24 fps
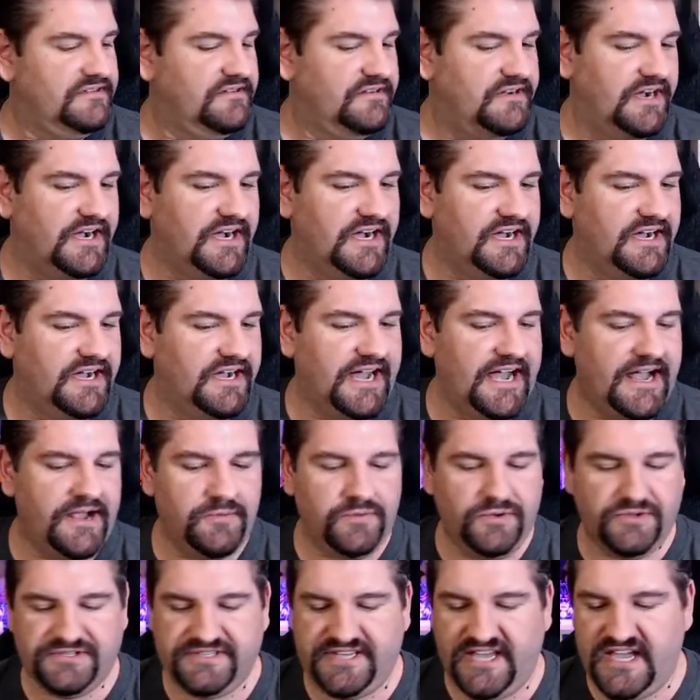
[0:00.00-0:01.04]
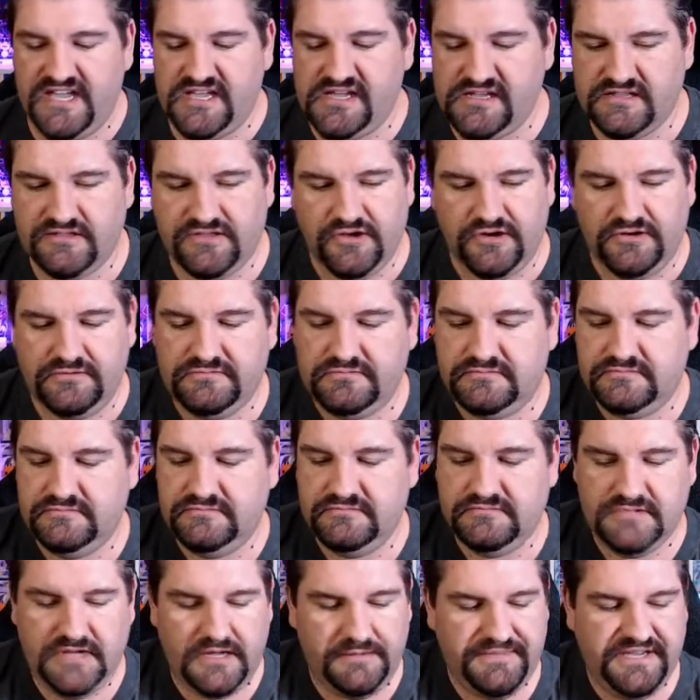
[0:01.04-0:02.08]
uh, i will take it though
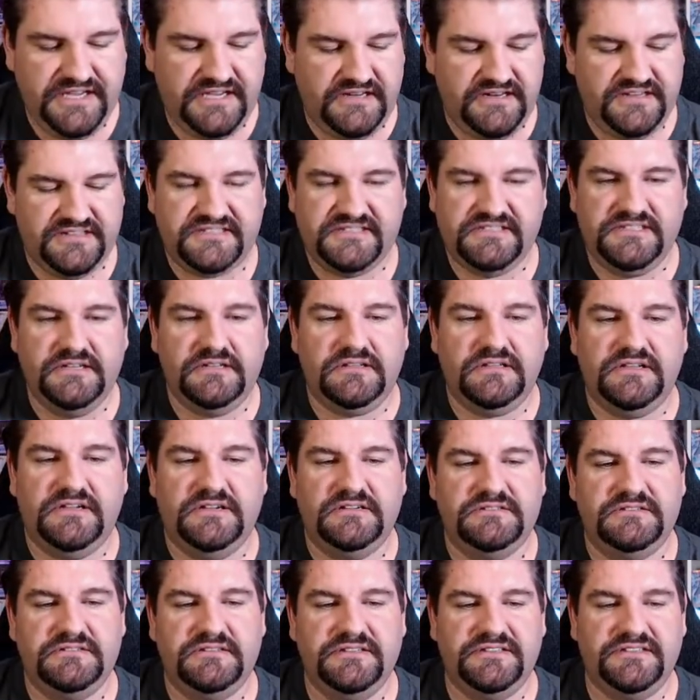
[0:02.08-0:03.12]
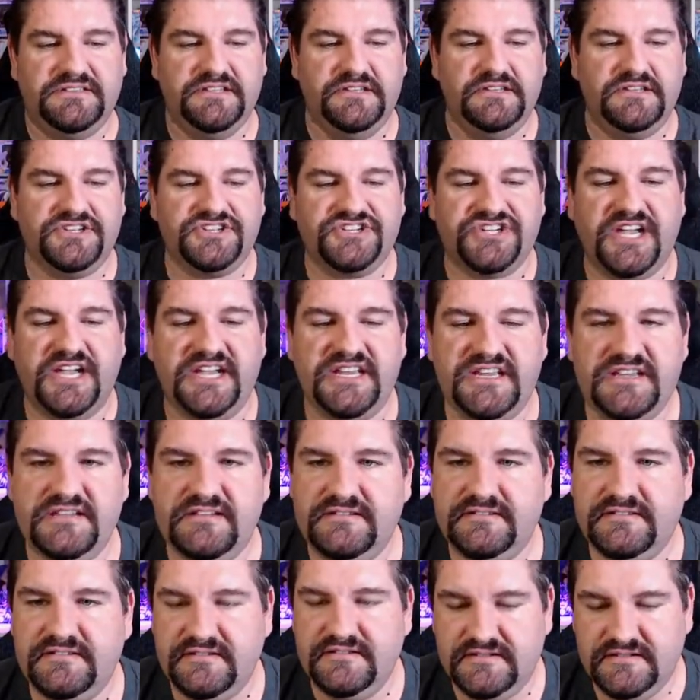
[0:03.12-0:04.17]
i mean it's still a still a shiny
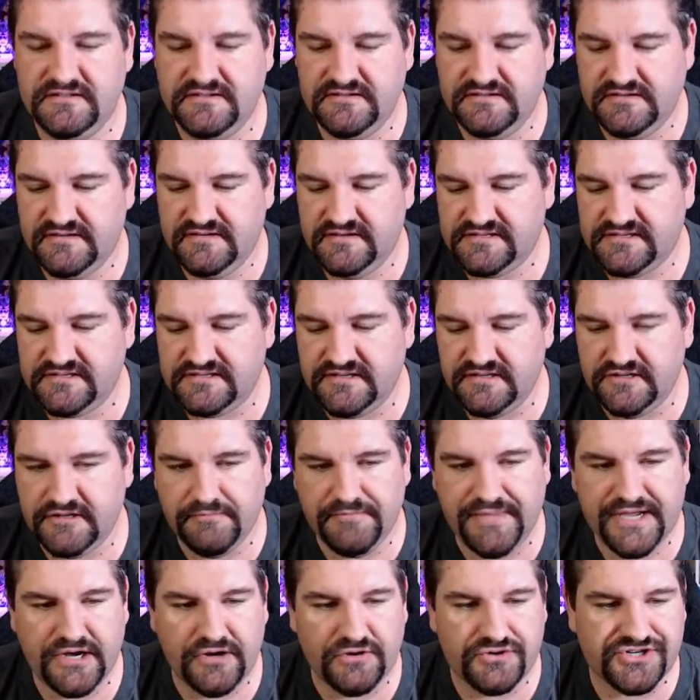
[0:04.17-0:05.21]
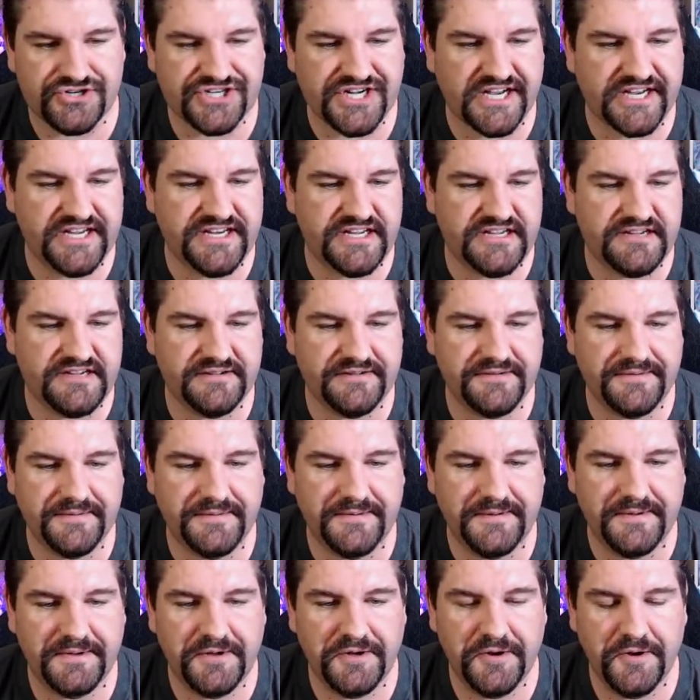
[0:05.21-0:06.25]
still a big old shiny
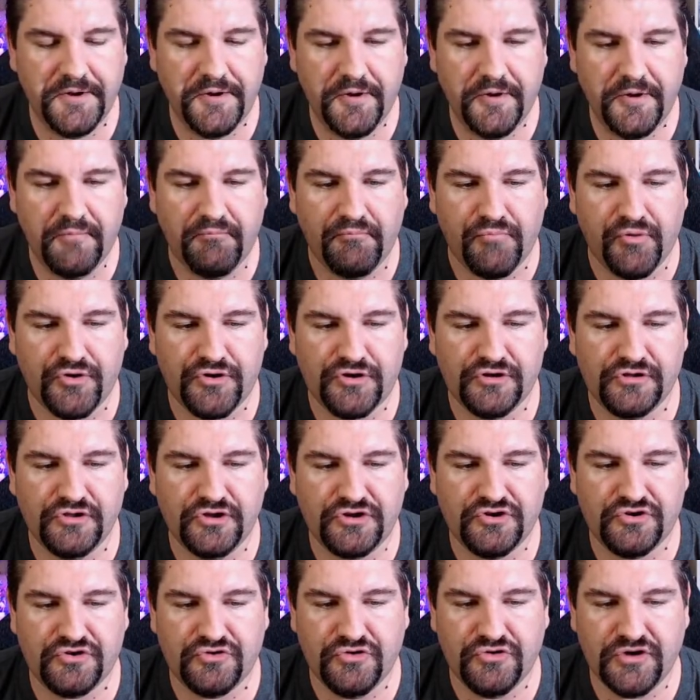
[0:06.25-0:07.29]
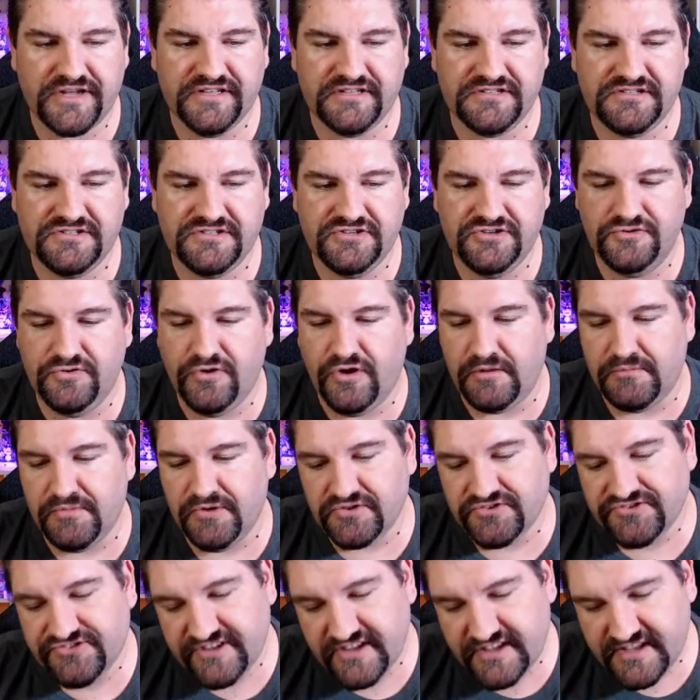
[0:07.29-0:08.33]
border look crooked too
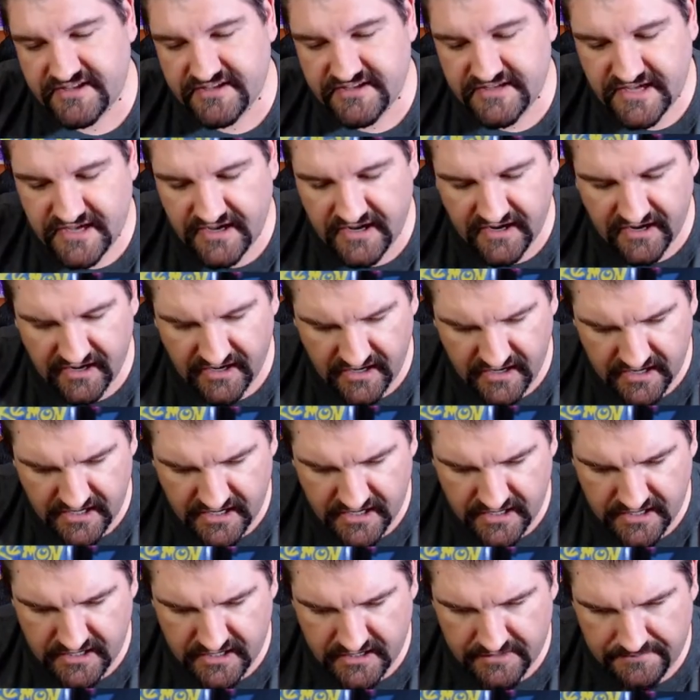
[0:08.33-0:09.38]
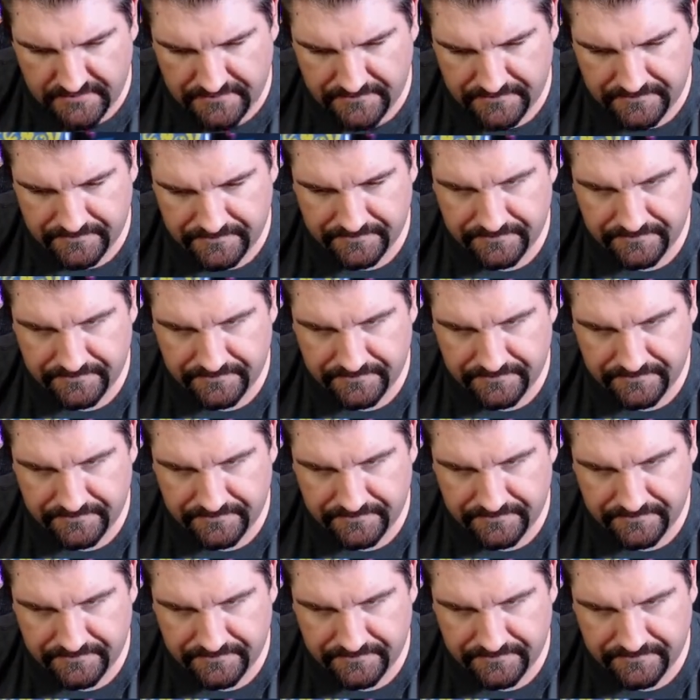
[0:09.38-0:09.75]
almost um